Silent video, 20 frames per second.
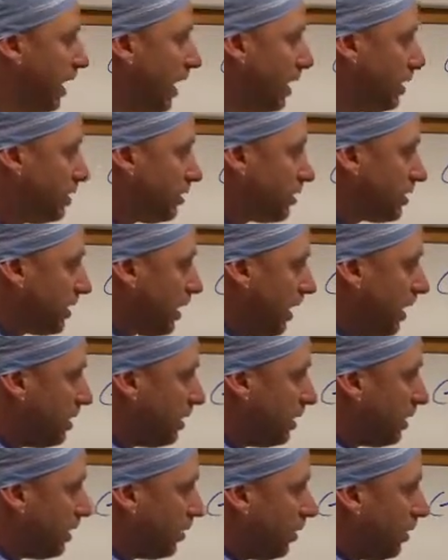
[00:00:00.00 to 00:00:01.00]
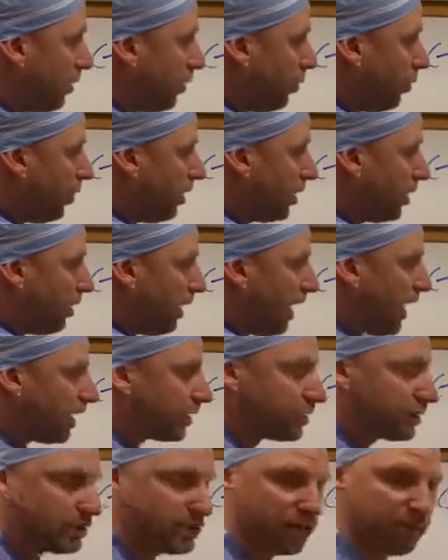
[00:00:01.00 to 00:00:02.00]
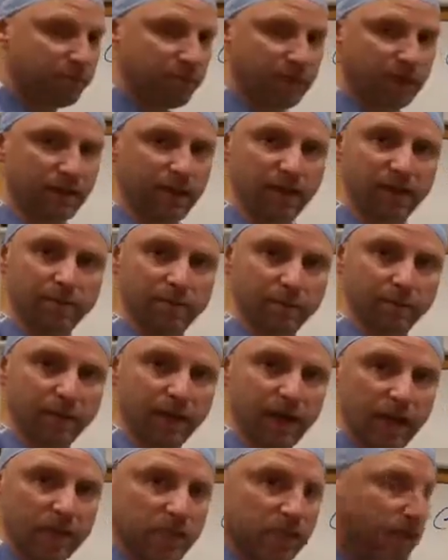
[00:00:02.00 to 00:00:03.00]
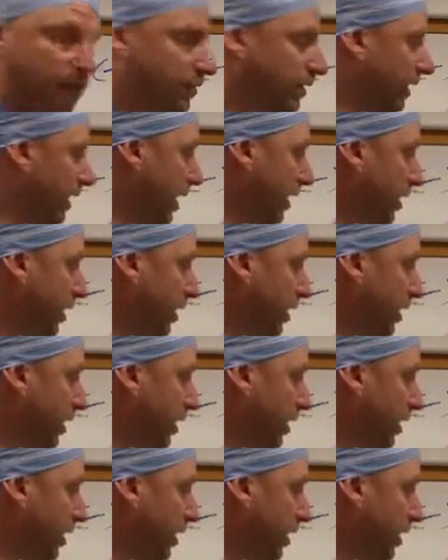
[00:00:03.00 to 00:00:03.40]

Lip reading: understanding what your actions have been that have been positive and